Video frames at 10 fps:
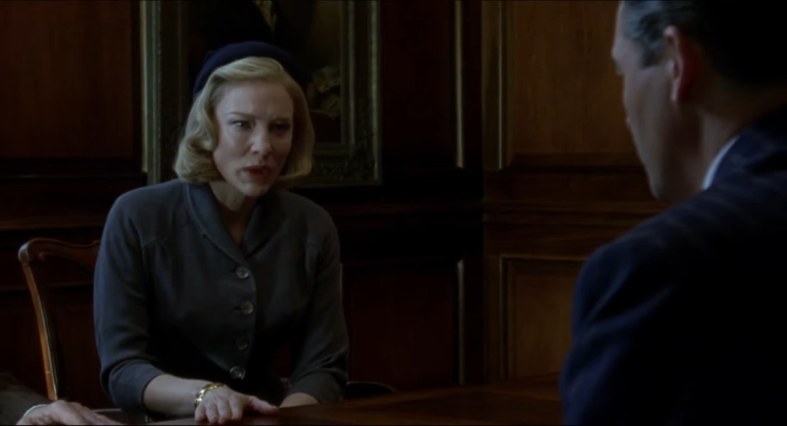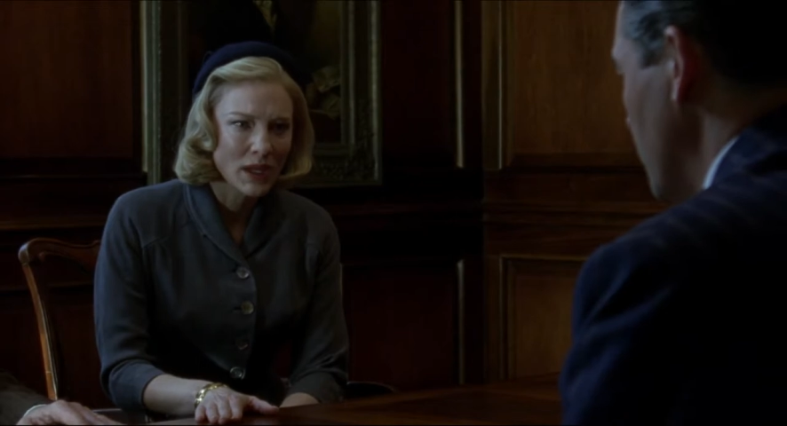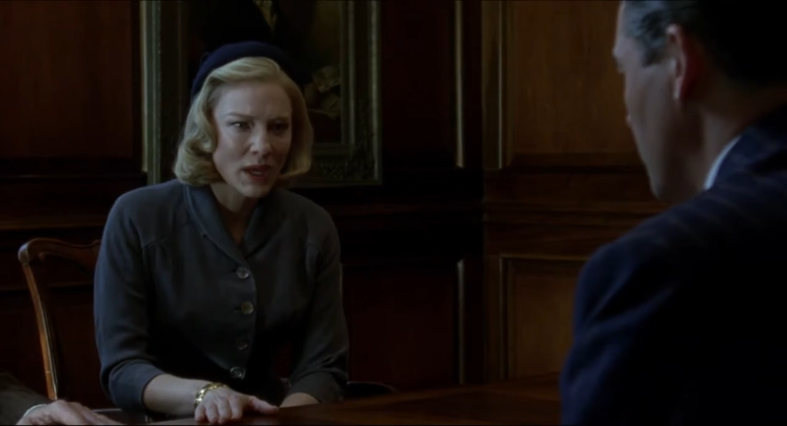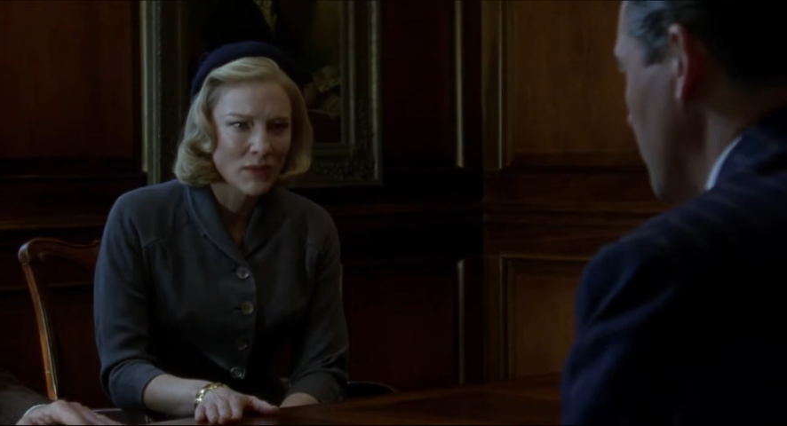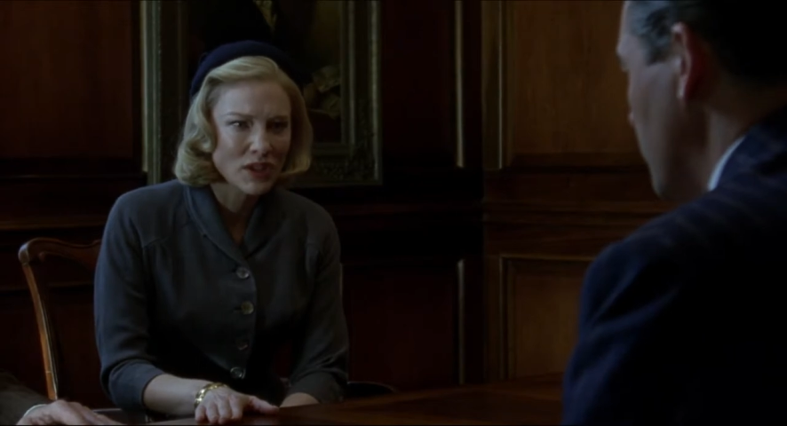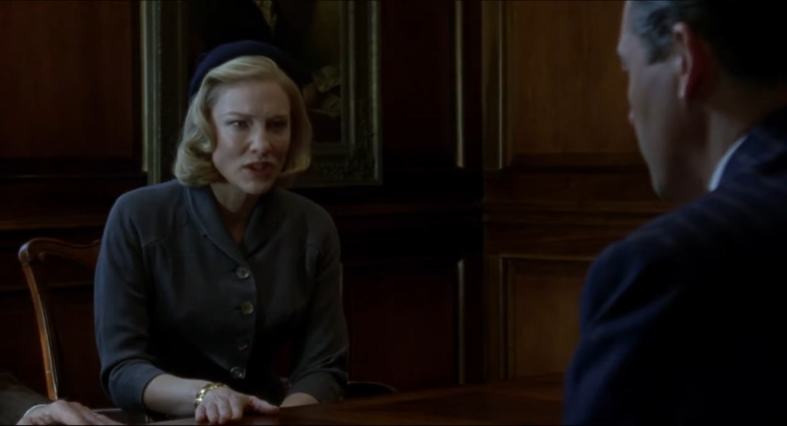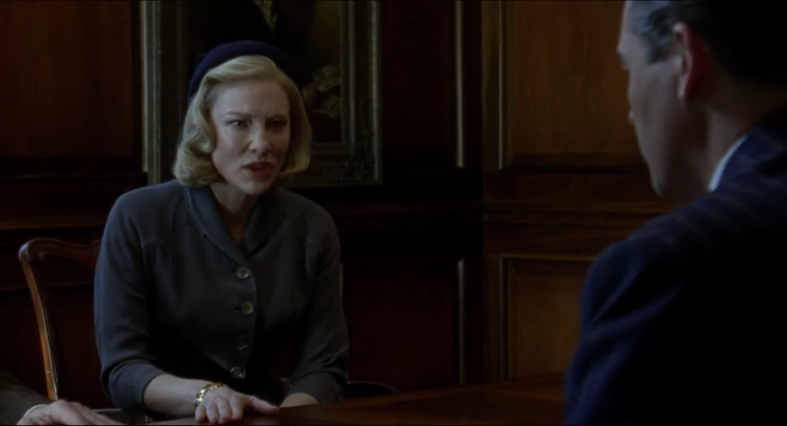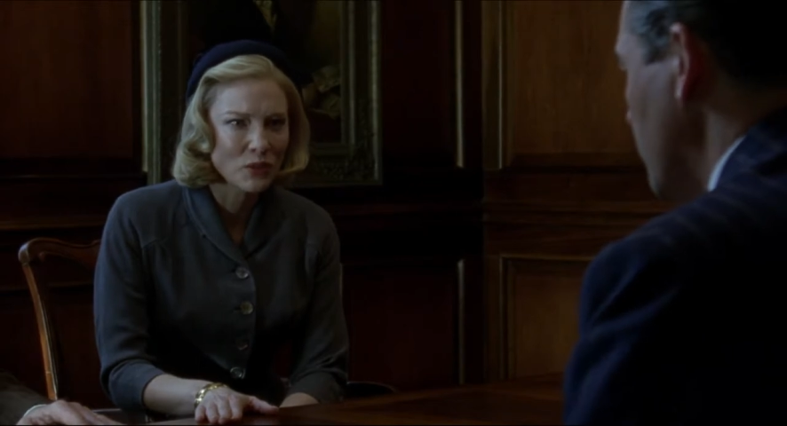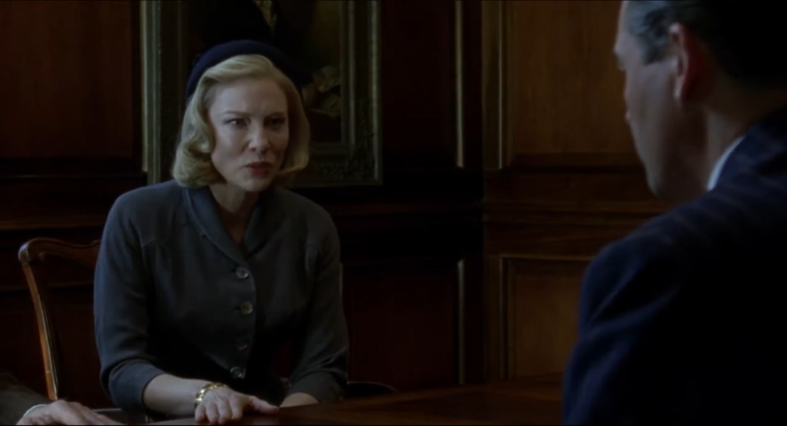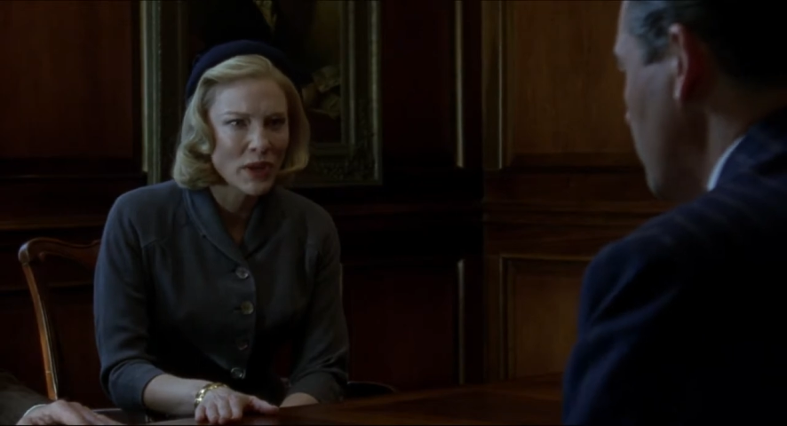we gave each
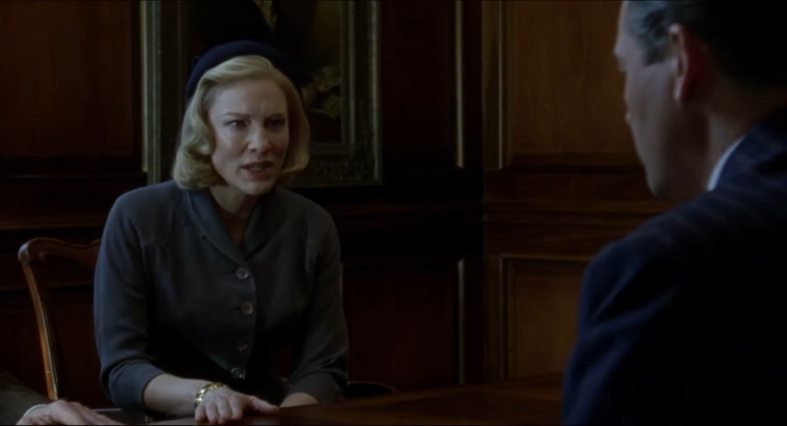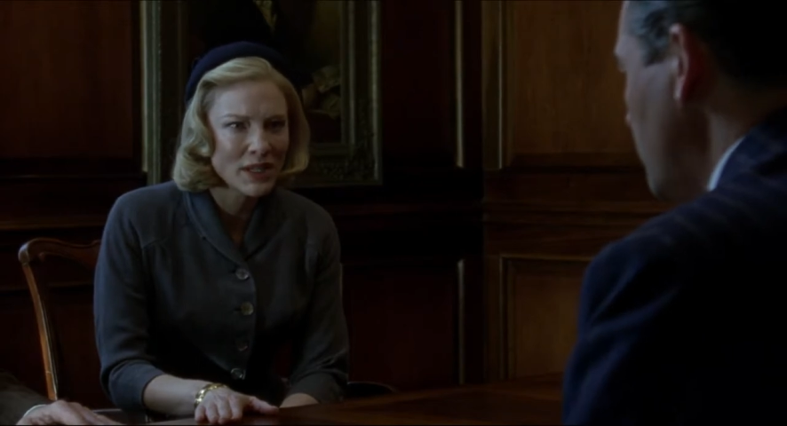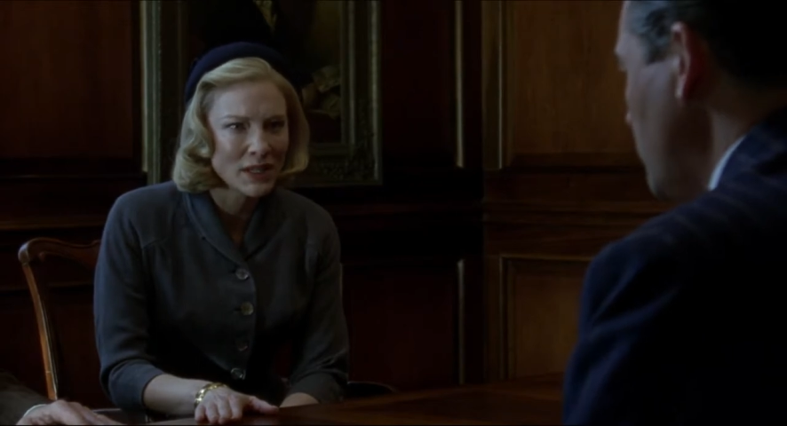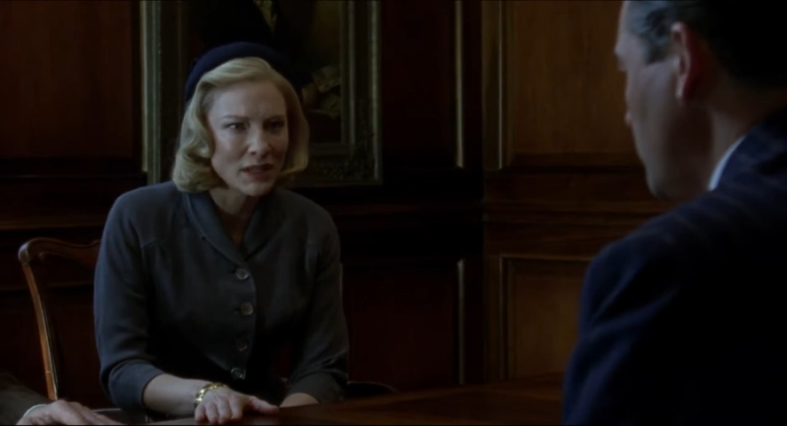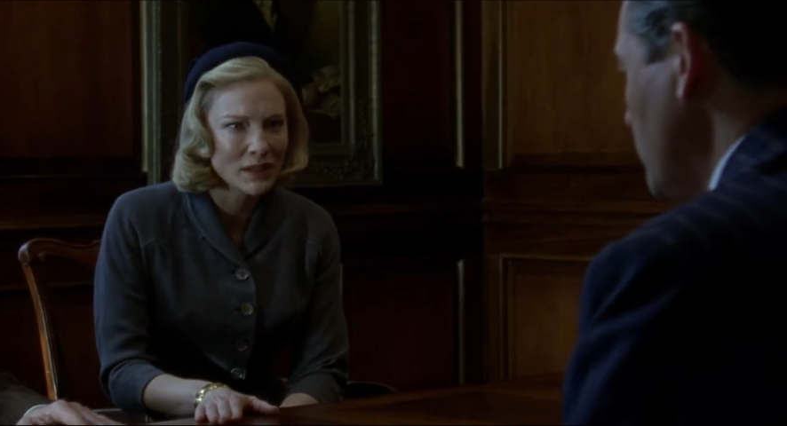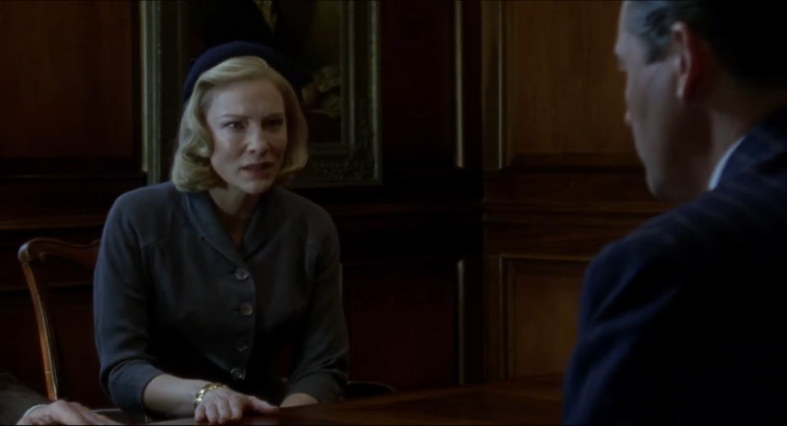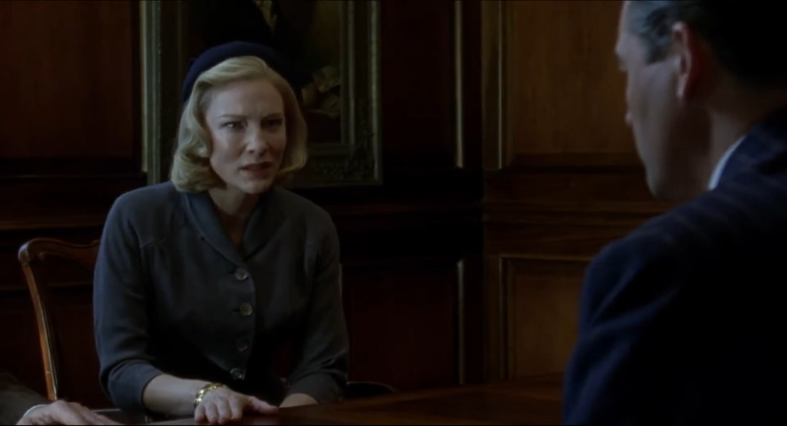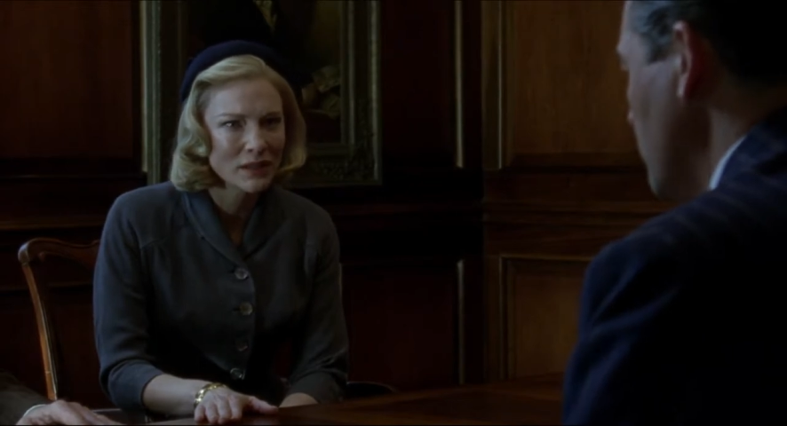other Rindy.